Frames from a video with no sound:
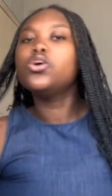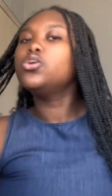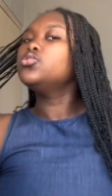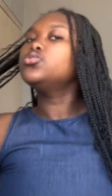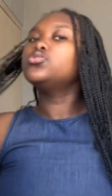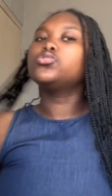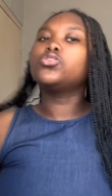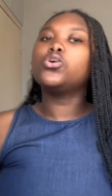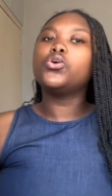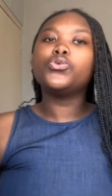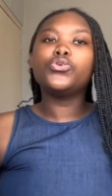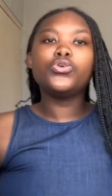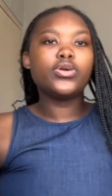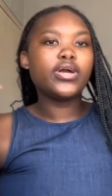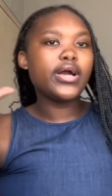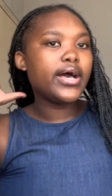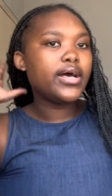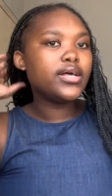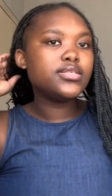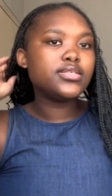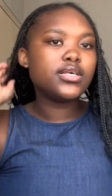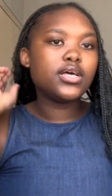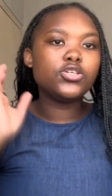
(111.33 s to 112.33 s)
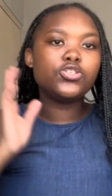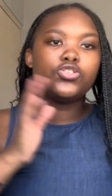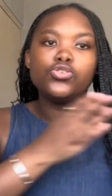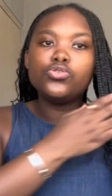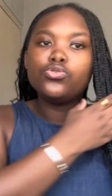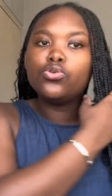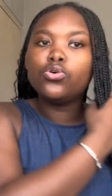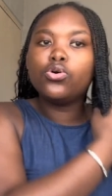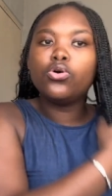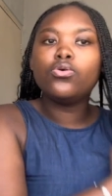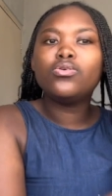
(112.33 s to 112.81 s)
so you guys as you
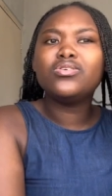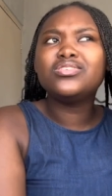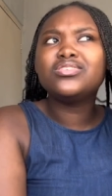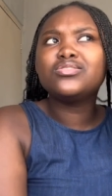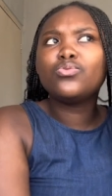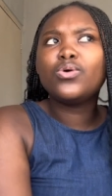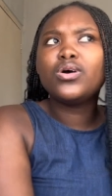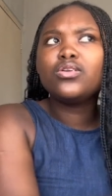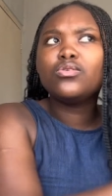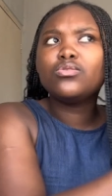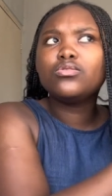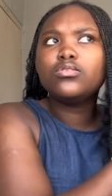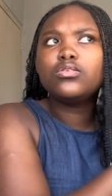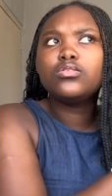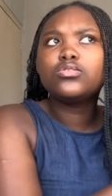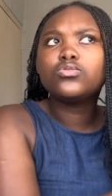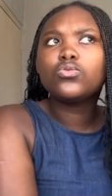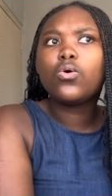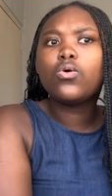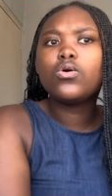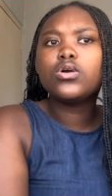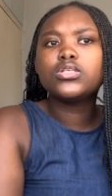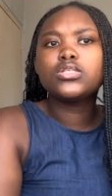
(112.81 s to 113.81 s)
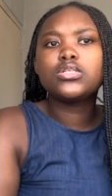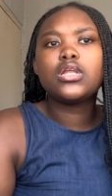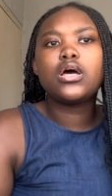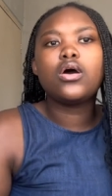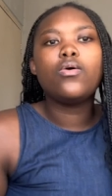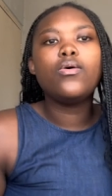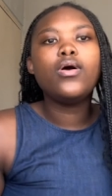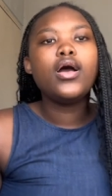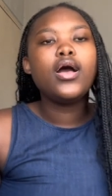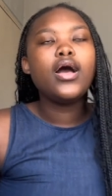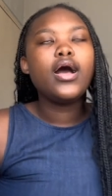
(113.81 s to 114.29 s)
know it's what it's august now
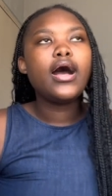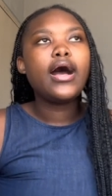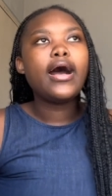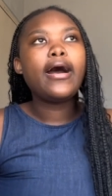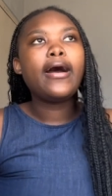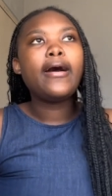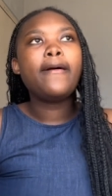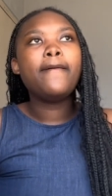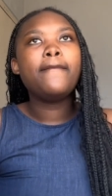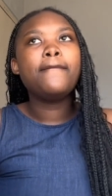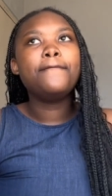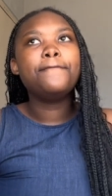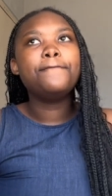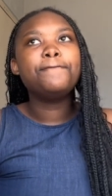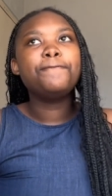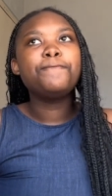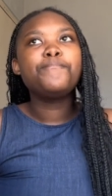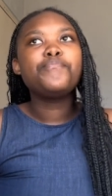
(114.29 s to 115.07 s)
um